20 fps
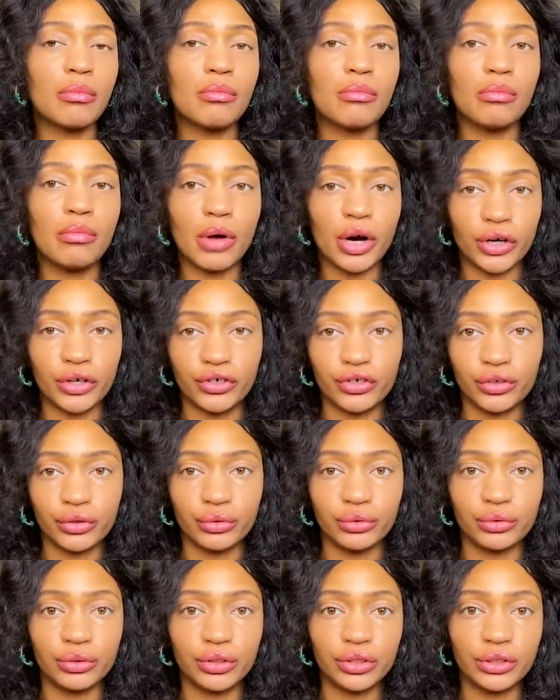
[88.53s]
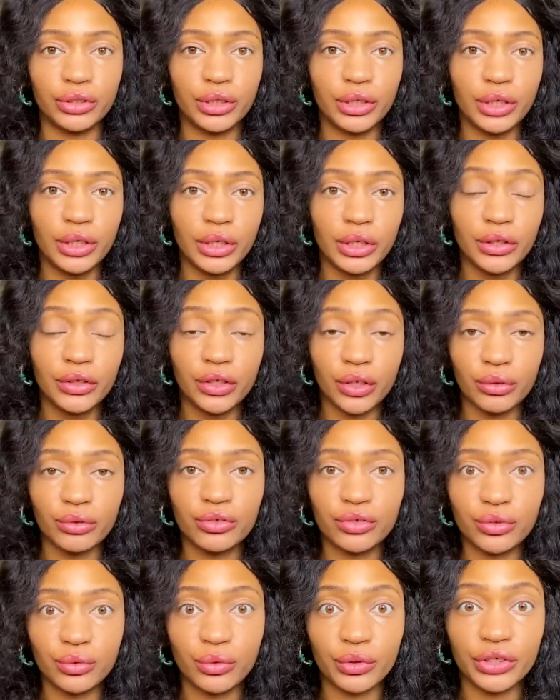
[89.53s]
Marshalls.
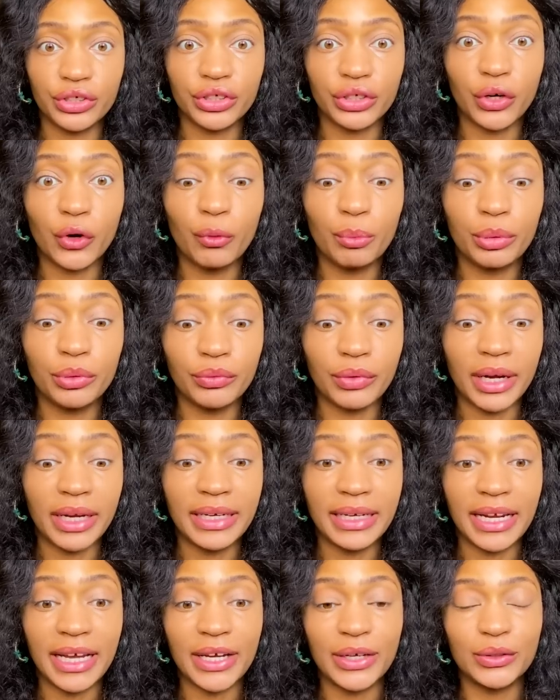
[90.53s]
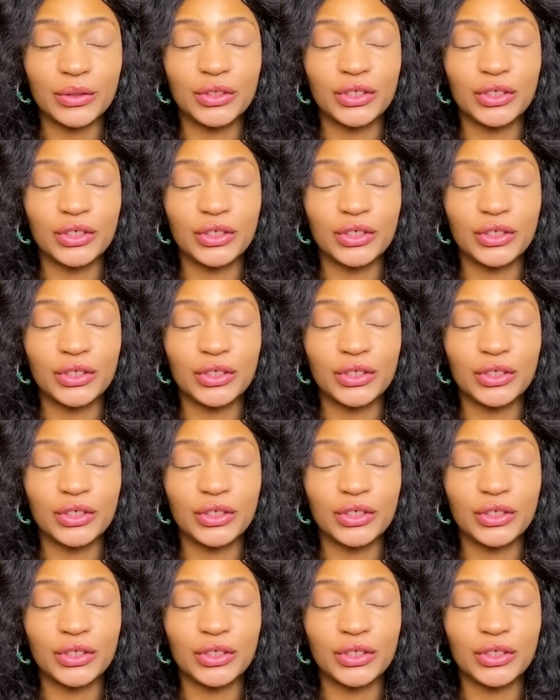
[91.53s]
Those stores are open right now.